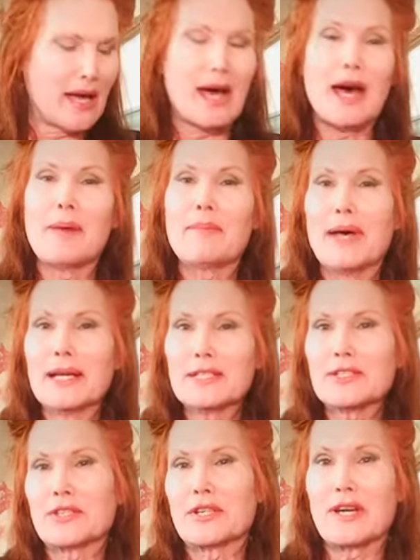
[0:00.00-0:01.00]

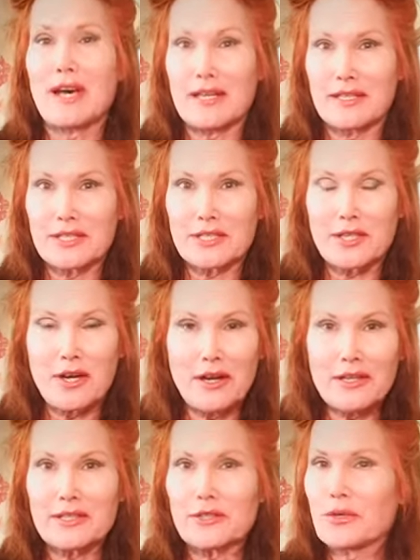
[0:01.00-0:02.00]
Amongst your cottage
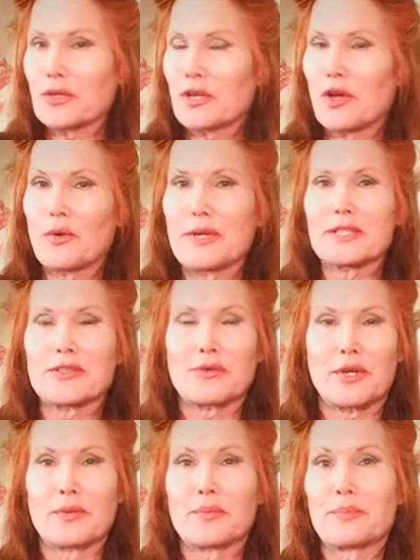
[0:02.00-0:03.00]
garden, you can always
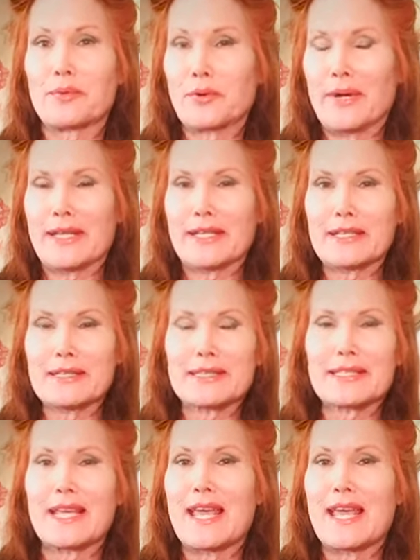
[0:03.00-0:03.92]
grow perennials,